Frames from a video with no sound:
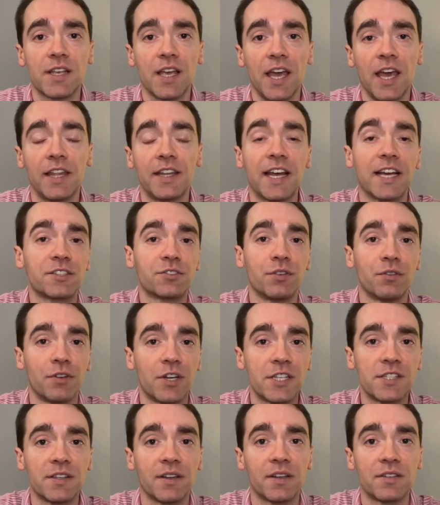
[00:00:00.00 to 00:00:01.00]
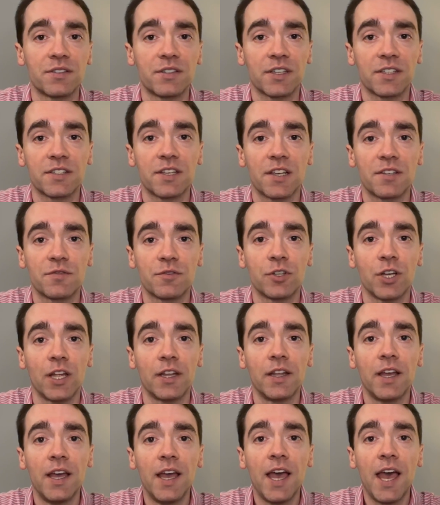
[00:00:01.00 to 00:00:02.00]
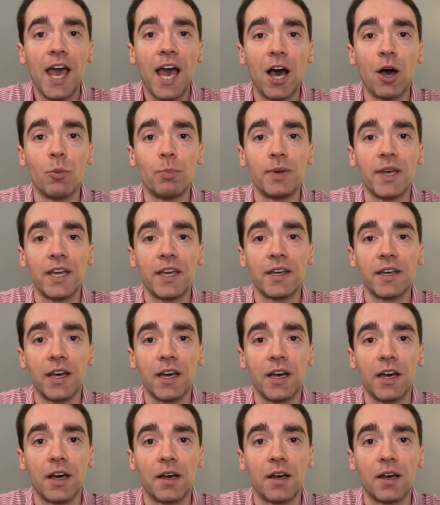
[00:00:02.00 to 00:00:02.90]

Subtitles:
And actually, recently I was successful at helping